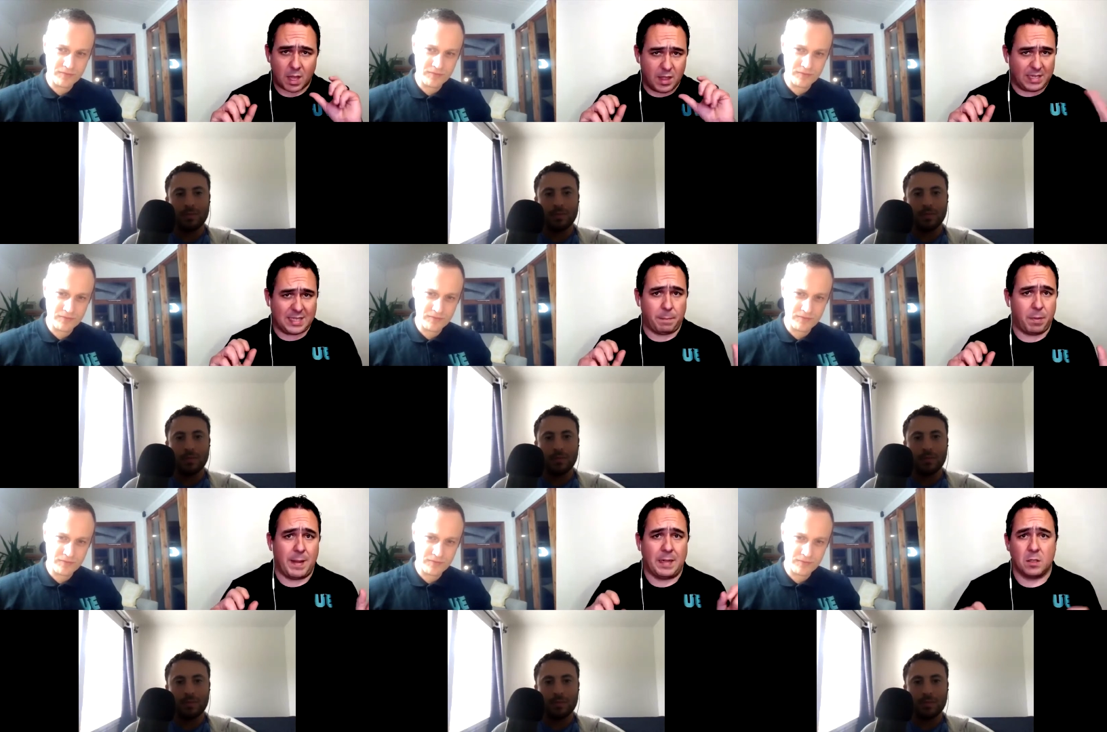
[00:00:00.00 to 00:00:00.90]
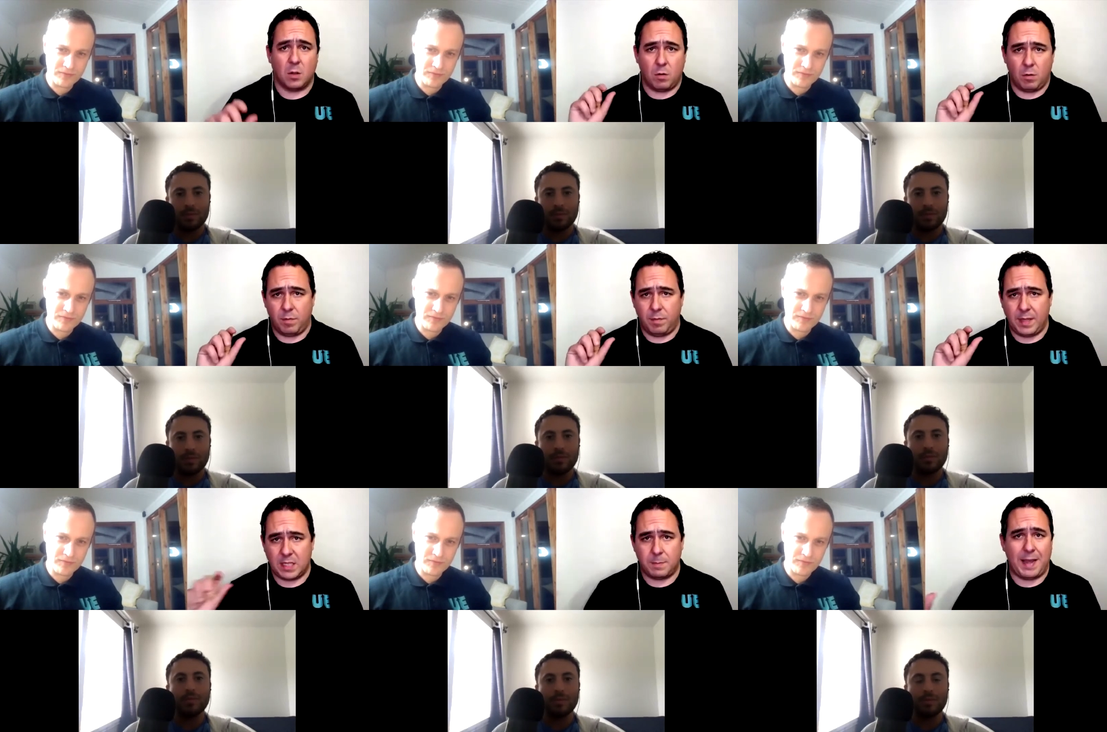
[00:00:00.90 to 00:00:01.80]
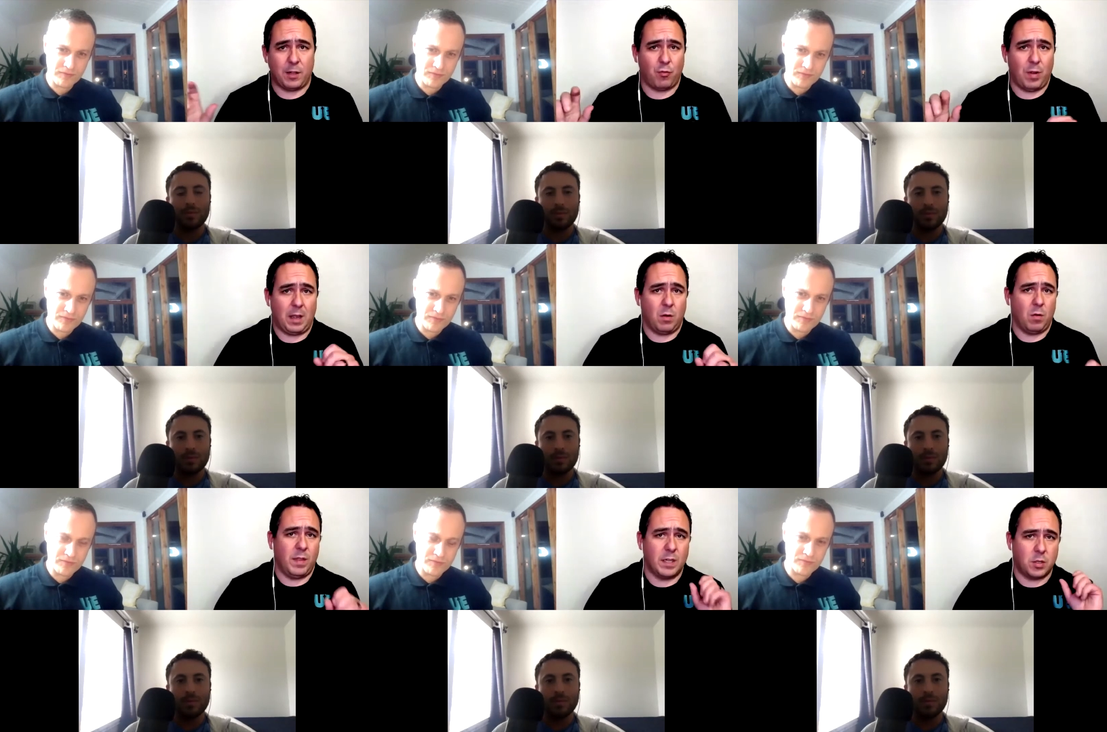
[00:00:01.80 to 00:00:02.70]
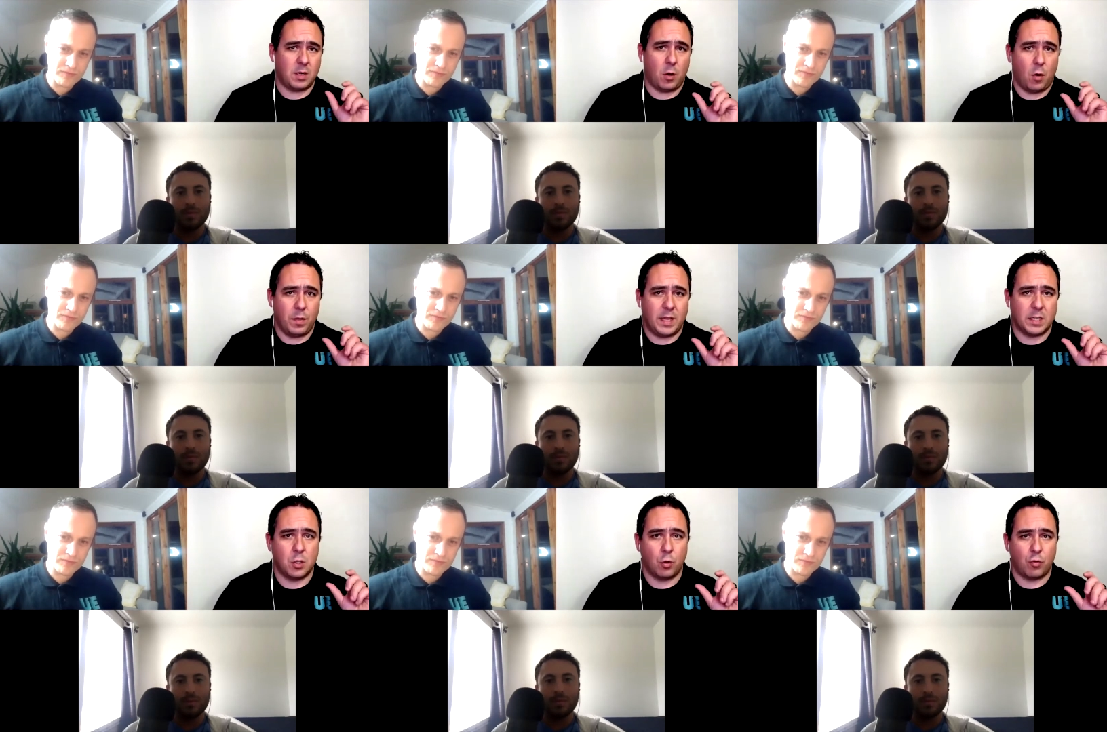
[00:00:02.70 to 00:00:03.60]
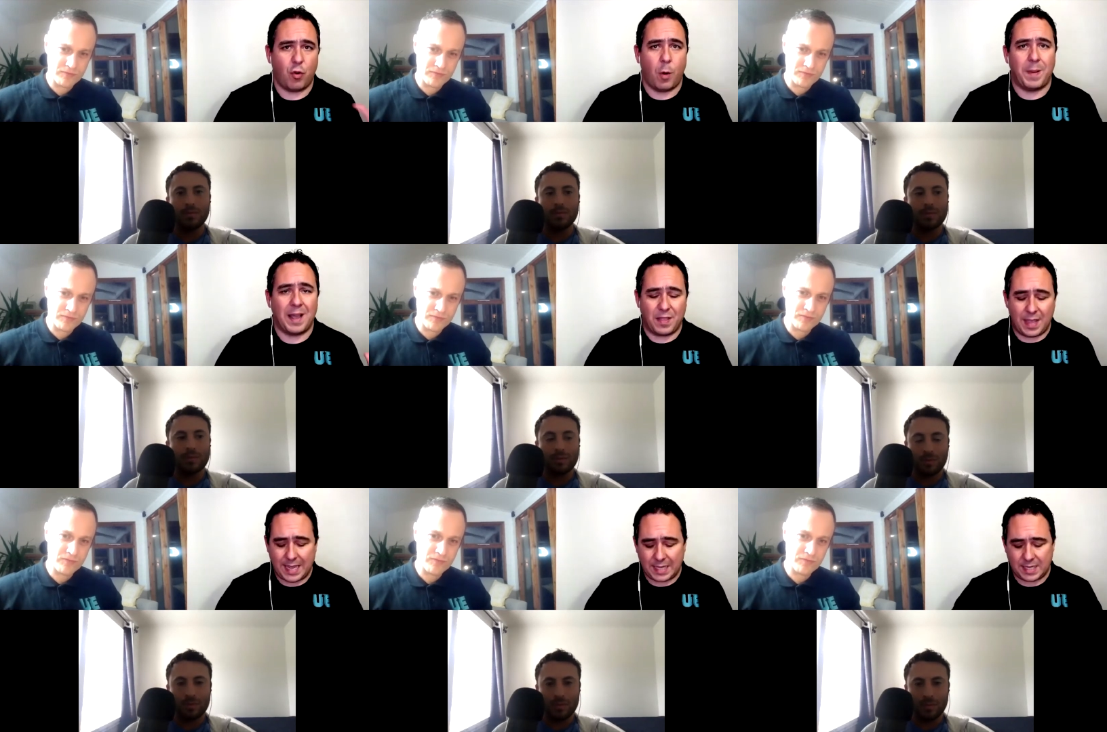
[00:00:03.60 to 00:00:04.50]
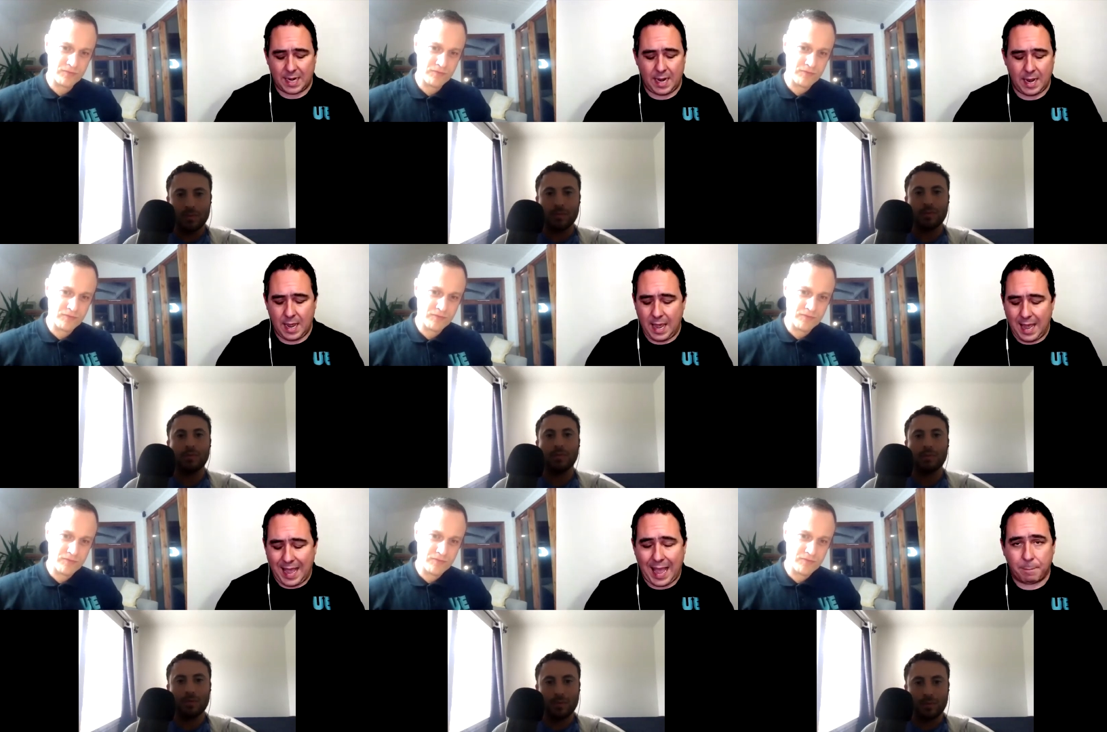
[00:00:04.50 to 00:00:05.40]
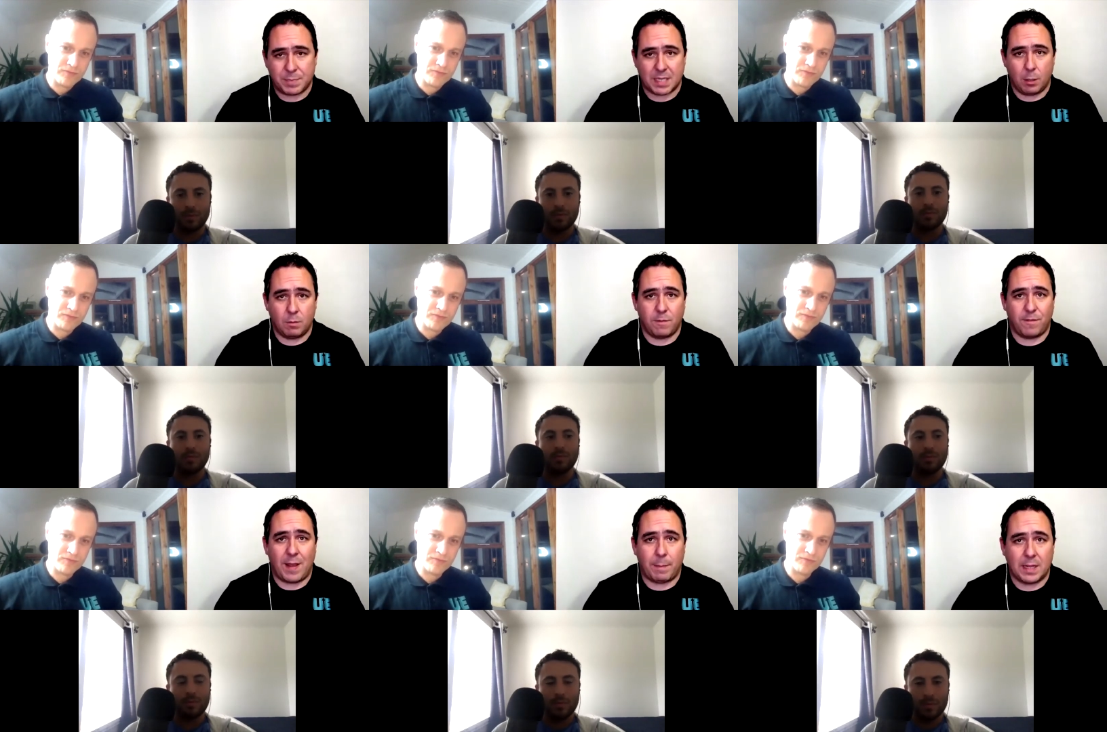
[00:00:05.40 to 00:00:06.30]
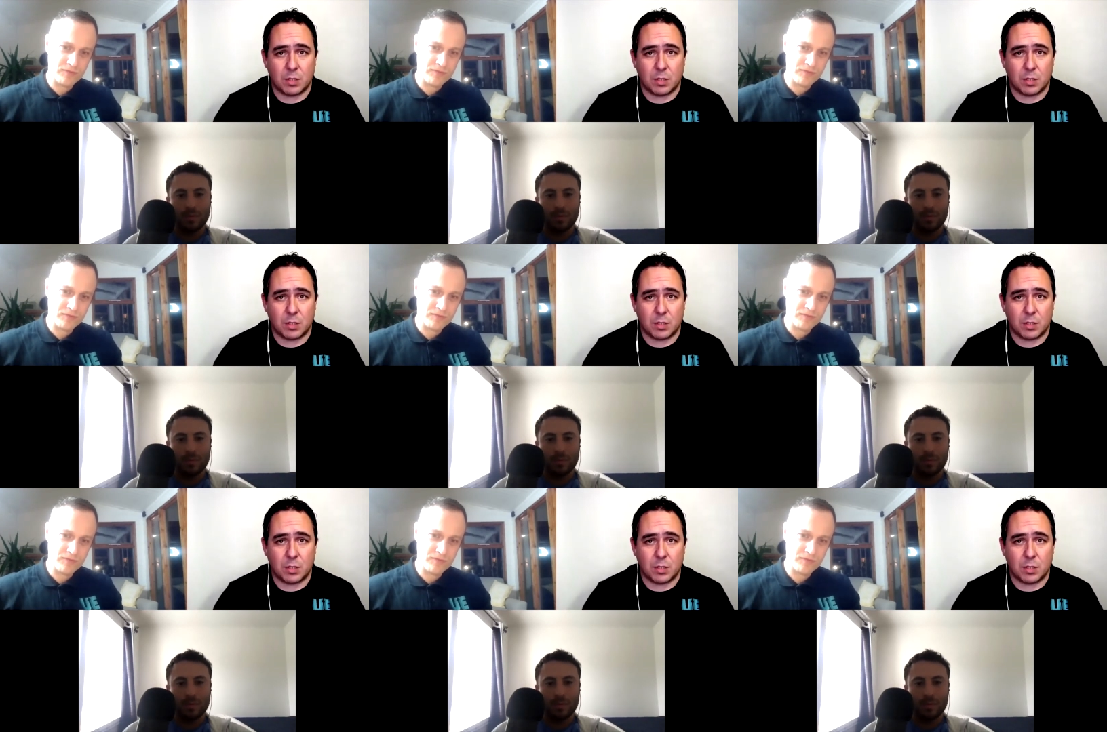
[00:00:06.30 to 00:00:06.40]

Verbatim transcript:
Speaker 1: this supplement or this mat drug or this or this nootropic? I think it's a absolute fabulous